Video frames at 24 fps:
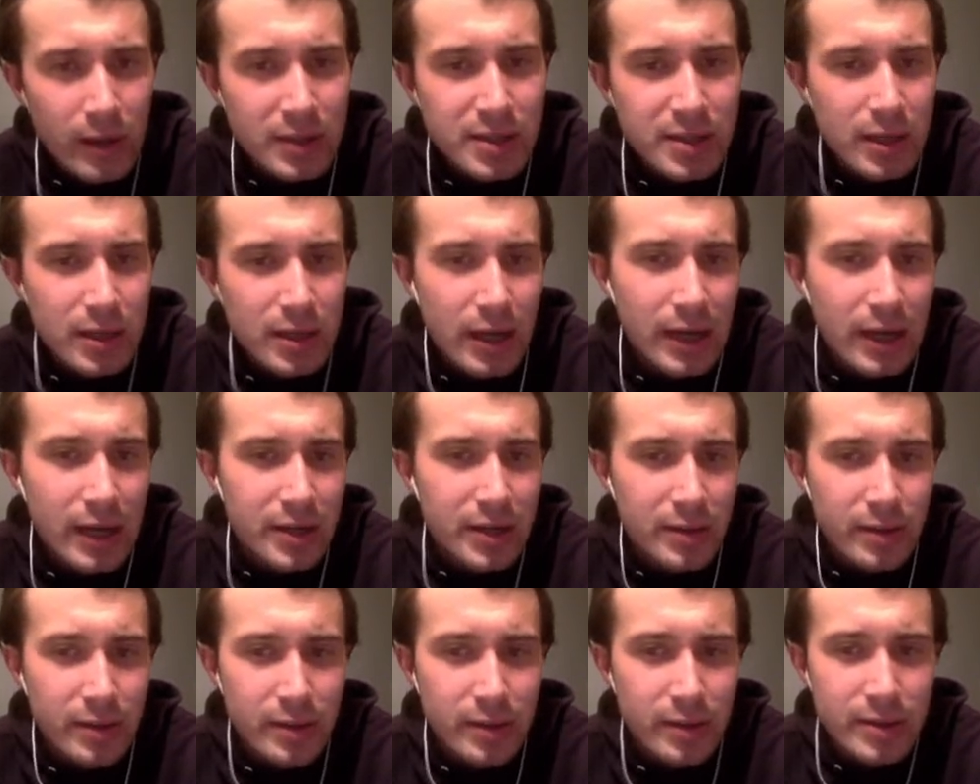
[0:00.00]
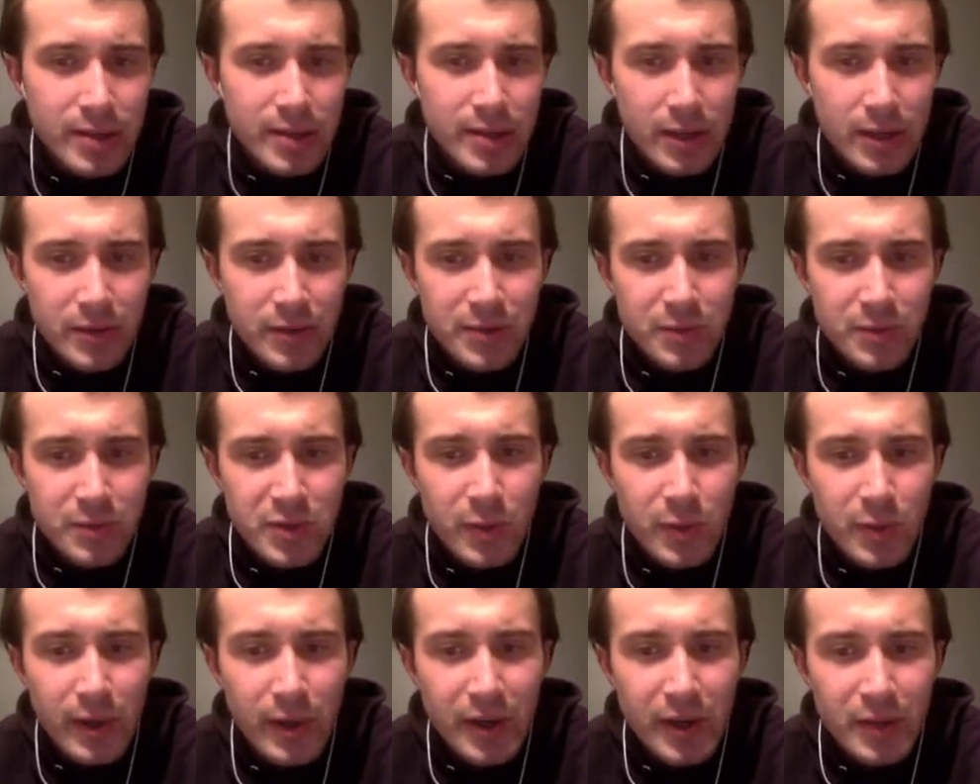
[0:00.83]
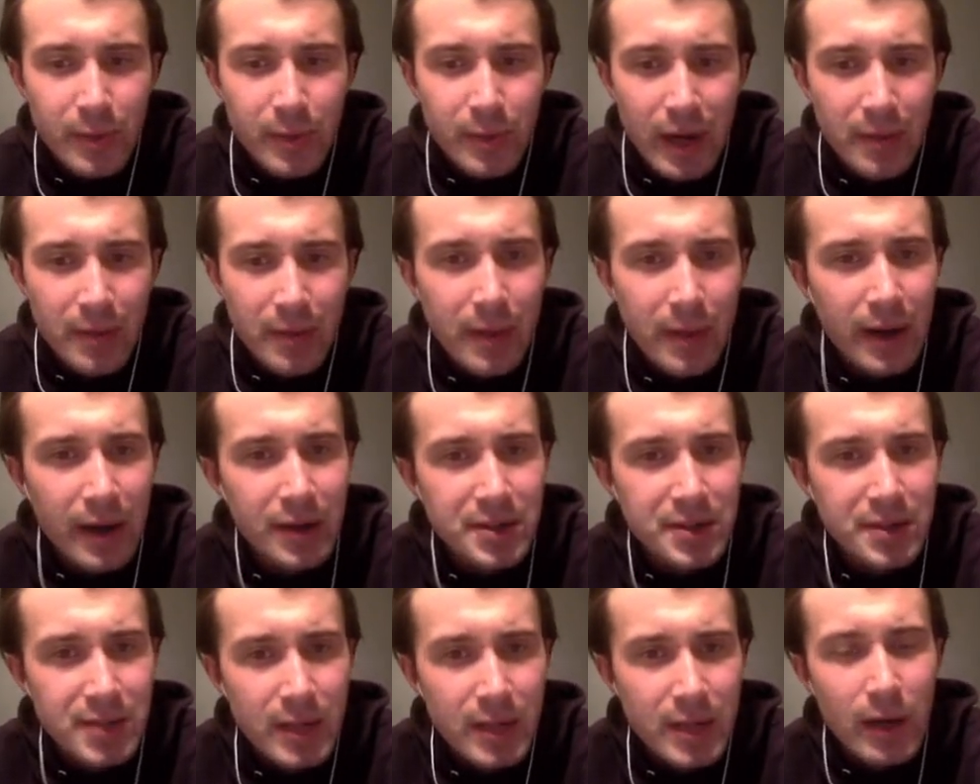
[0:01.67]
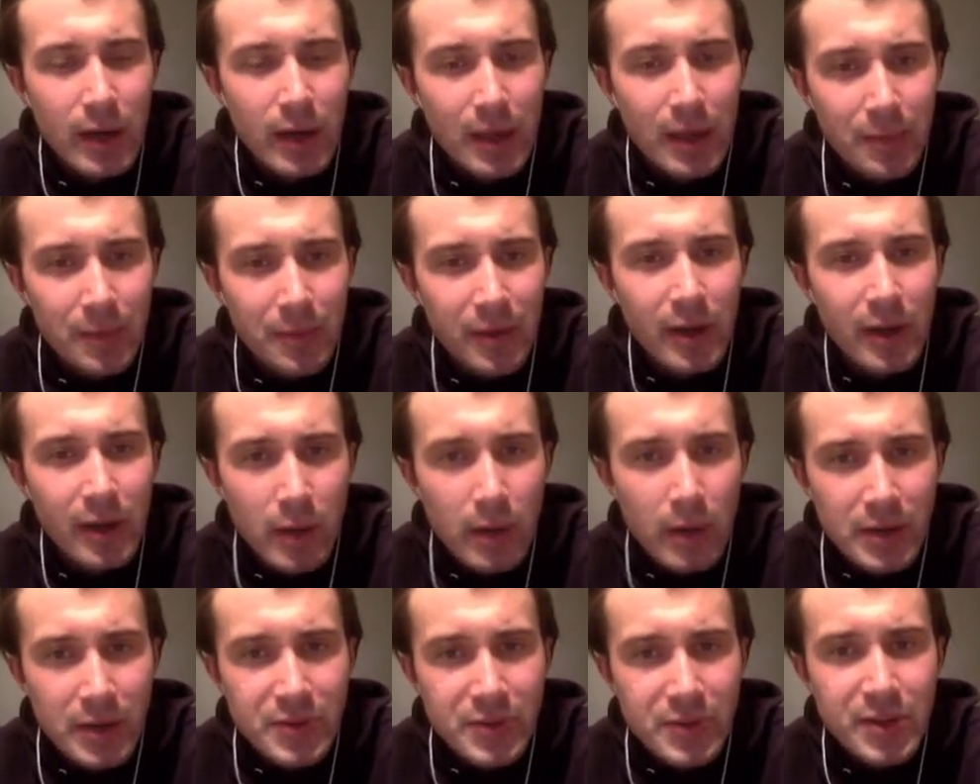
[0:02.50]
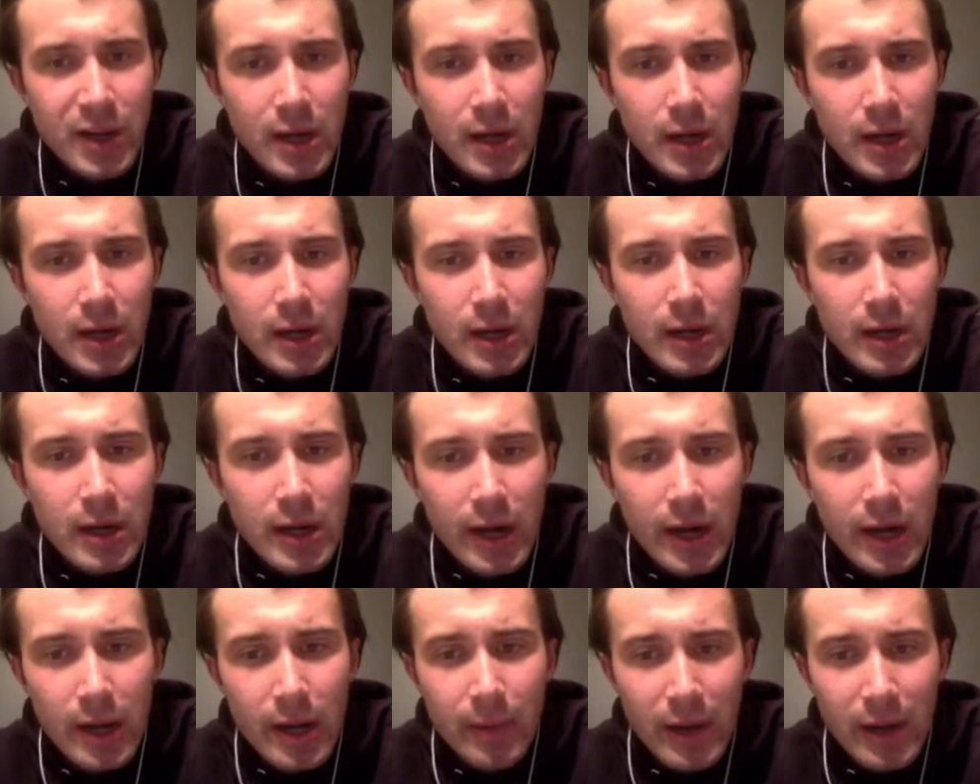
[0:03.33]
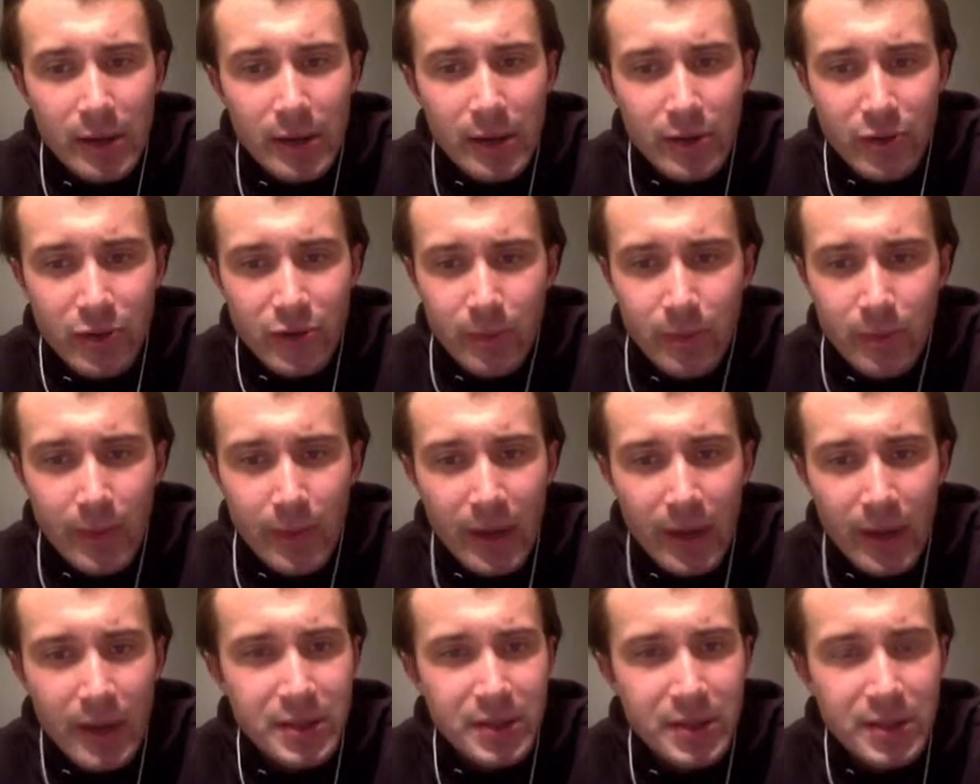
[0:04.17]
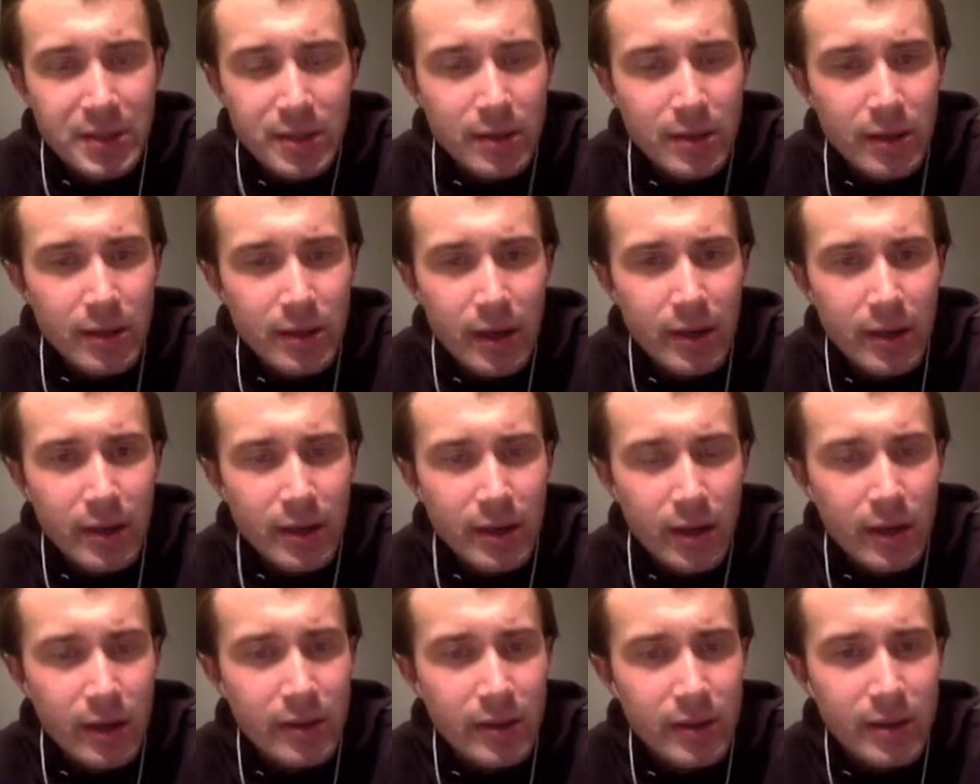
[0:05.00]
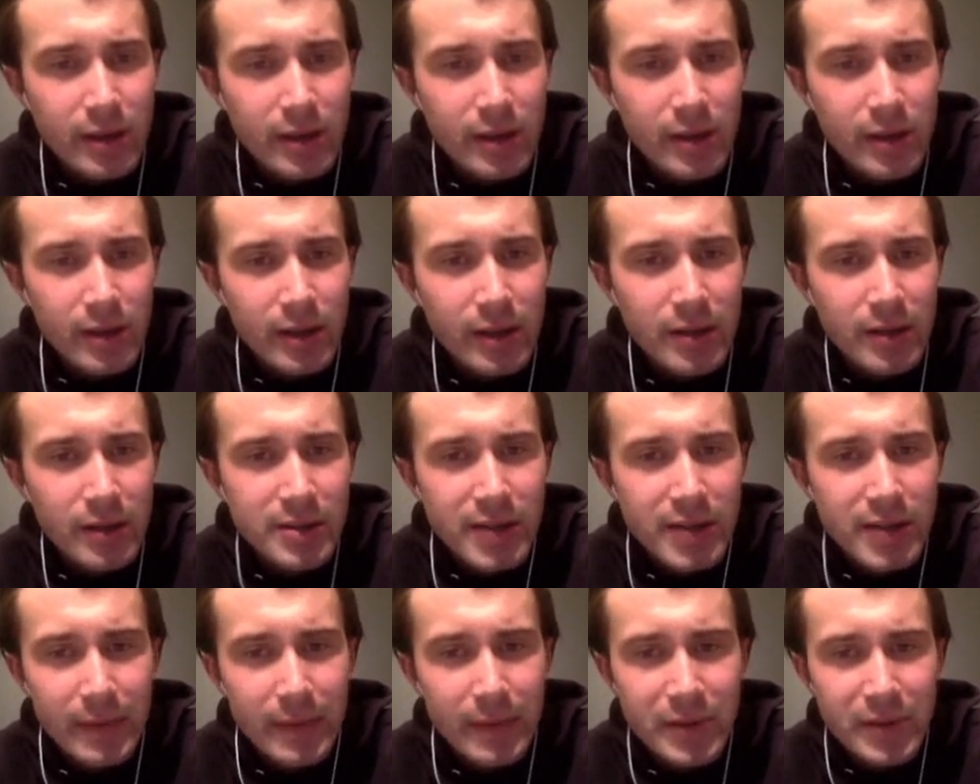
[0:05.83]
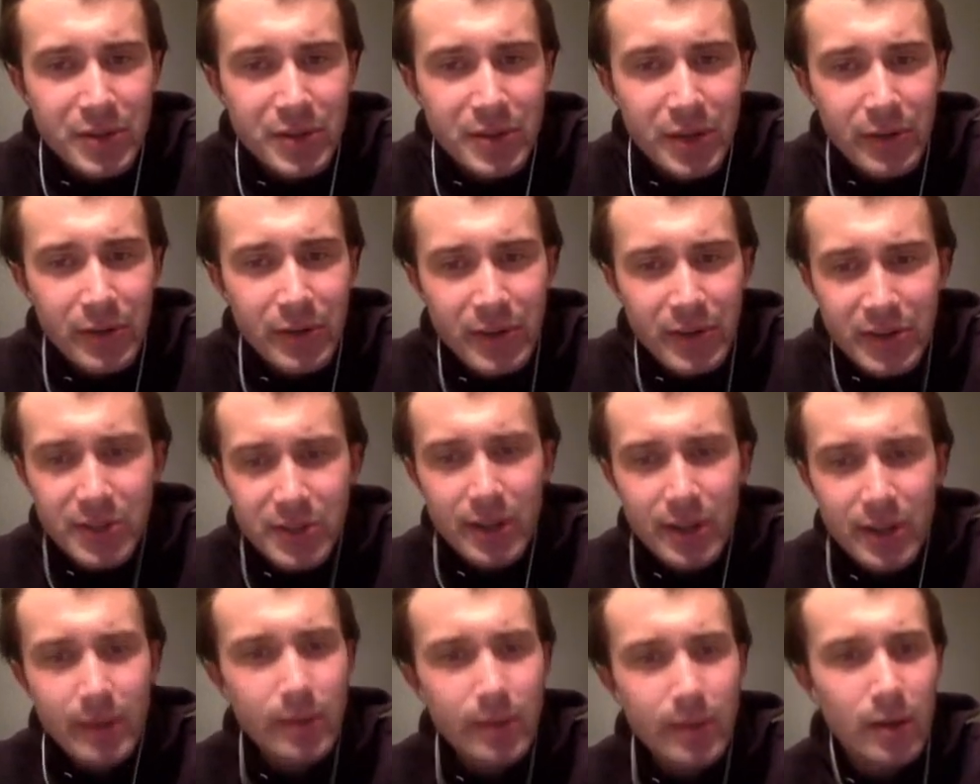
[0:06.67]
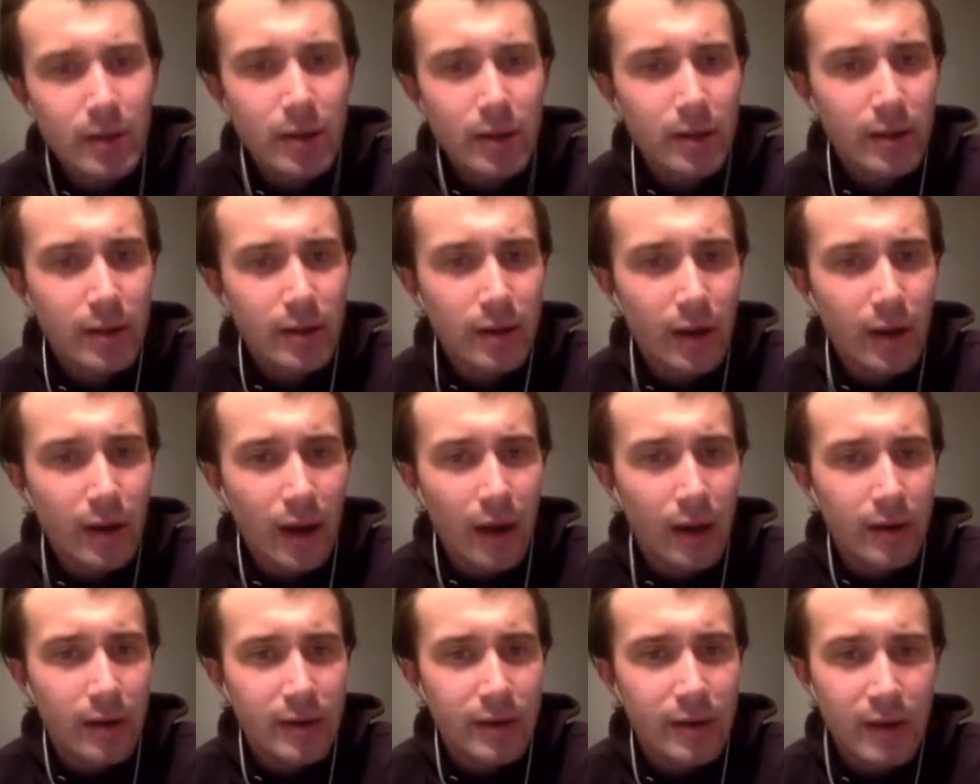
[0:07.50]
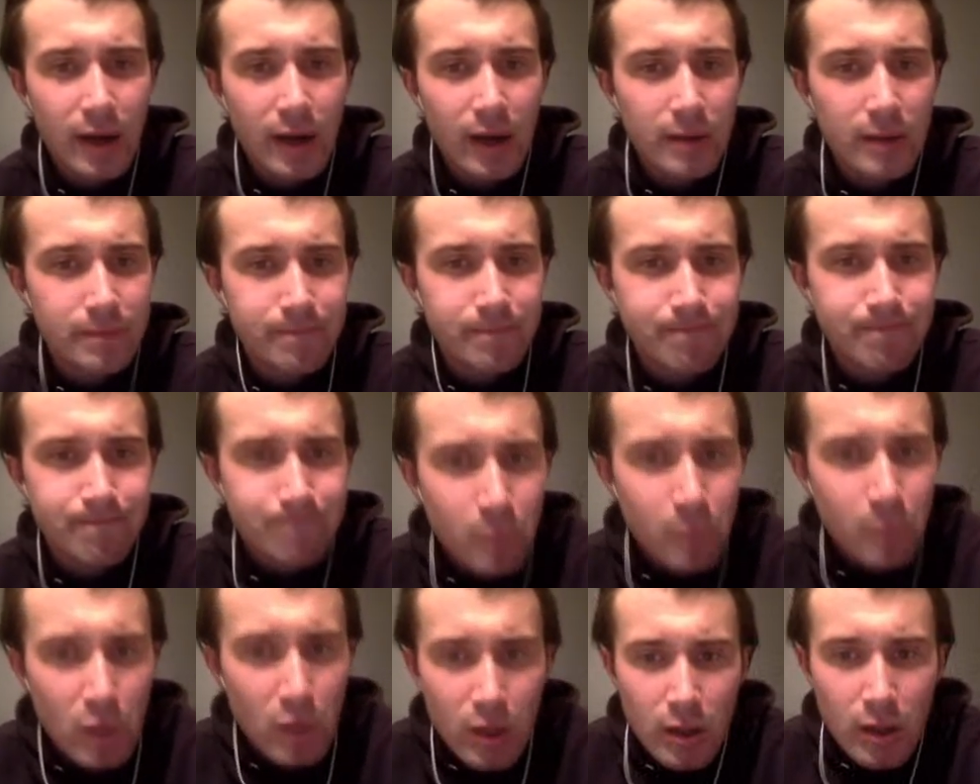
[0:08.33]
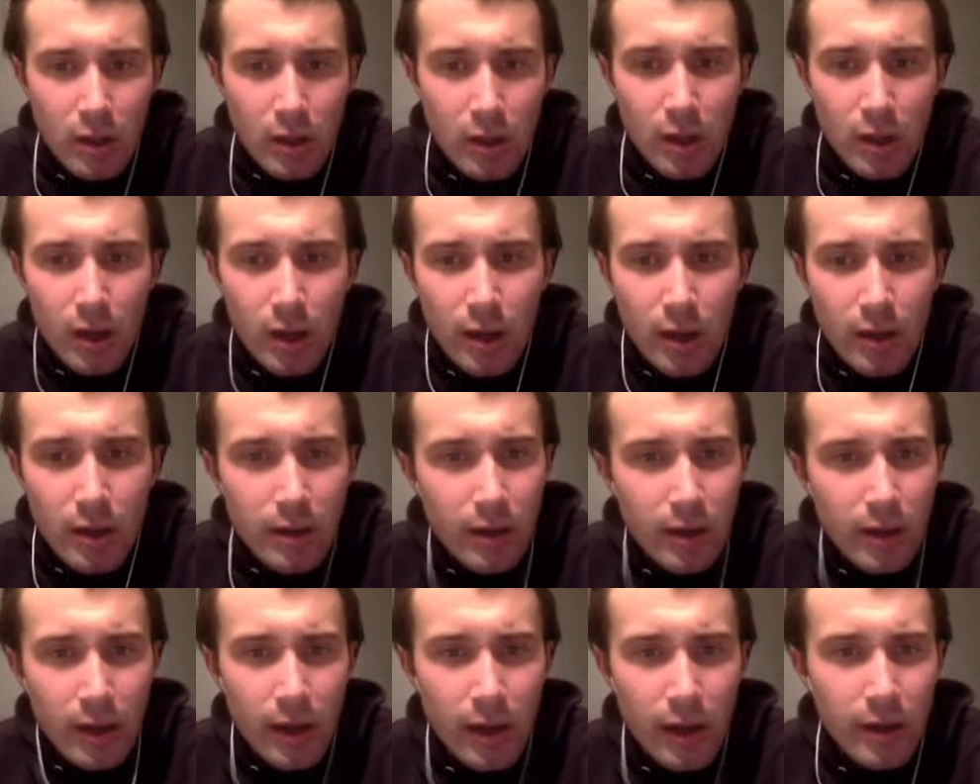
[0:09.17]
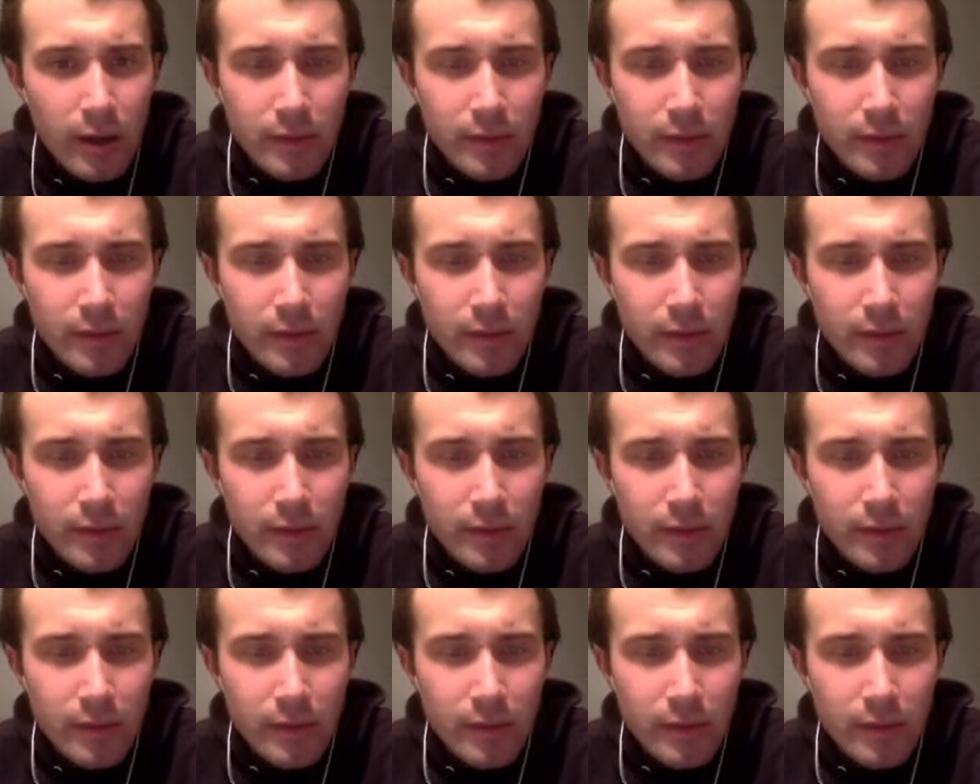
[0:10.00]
I had to tell some Swedish backpackers that were up there once about the drop bears, and you know, and they didn't take me seriously, and yeah,